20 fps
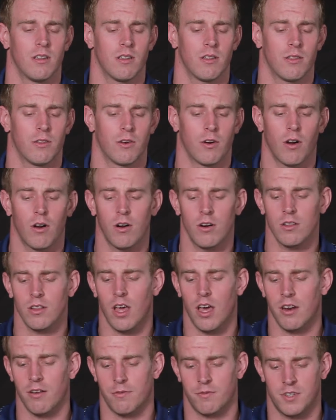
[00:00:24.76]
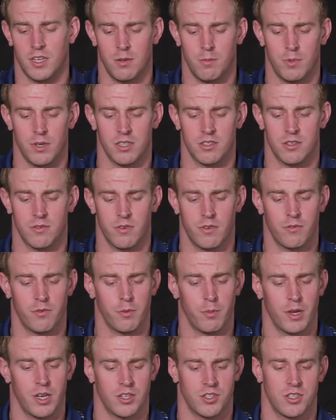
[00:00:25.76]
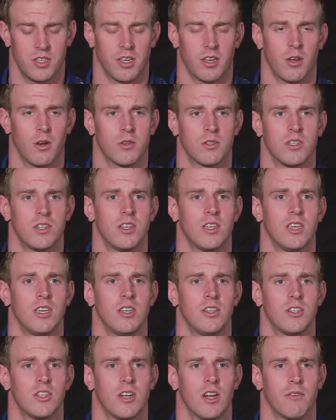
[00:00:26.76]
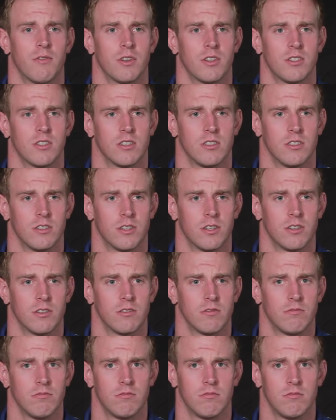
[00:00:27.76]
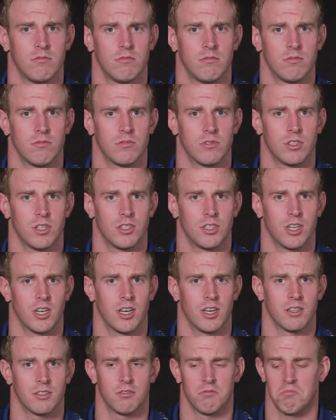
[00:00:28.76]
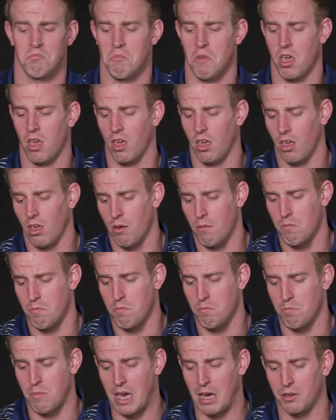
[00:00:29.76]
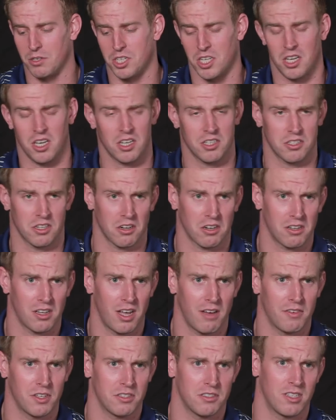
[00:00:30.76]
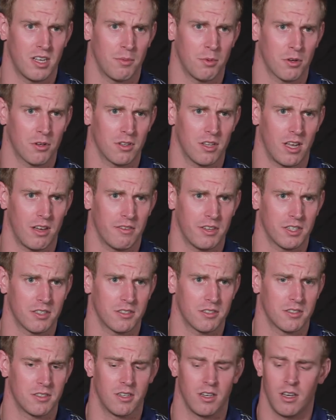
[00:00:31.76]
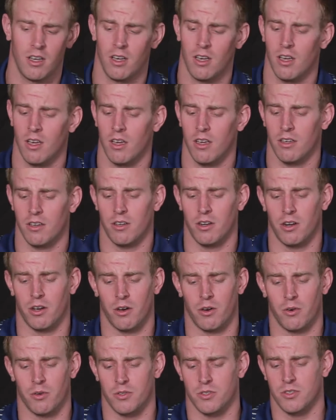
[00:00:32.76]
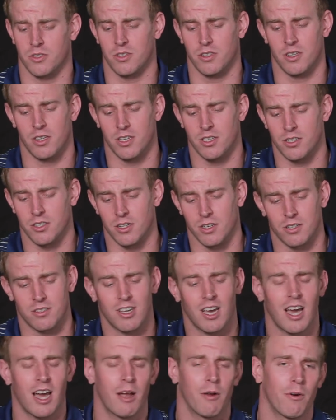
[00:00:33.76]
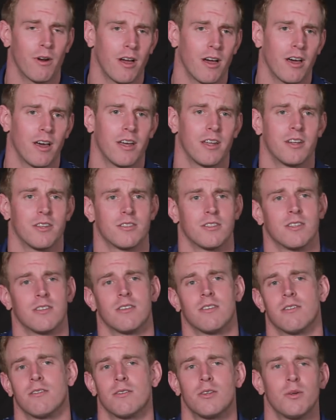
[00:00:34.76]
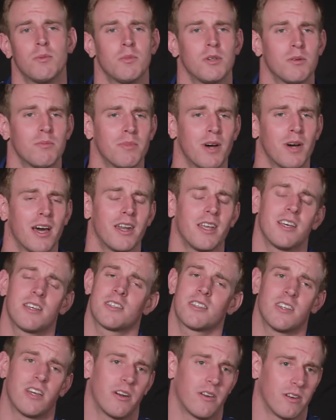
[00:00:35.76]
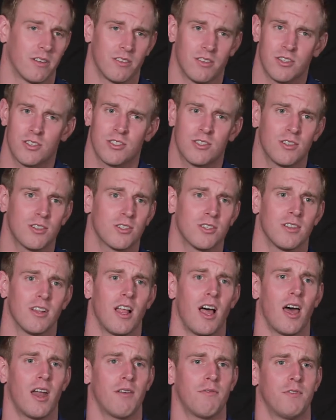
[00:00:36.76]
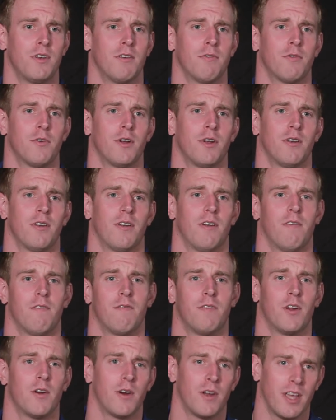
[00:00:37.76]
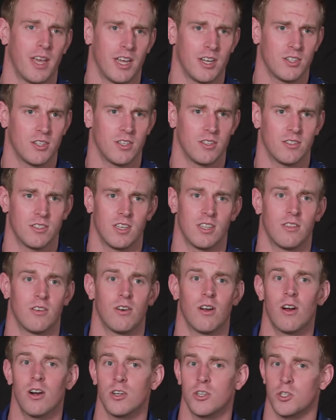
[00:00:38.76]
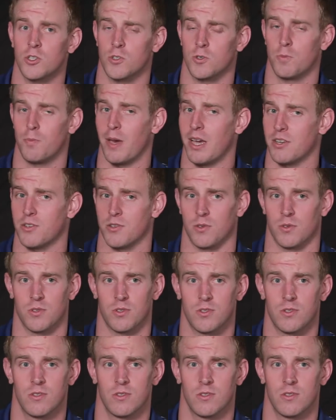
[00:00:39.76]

There are a lot of tidbits of information that goes into each and every cylinder, such as mounting, is it a clevis, double clevis, you know, is, the, is it a tie rod? Is it an aluminum body, etc. There's, there's a lot of different variations and there are specials.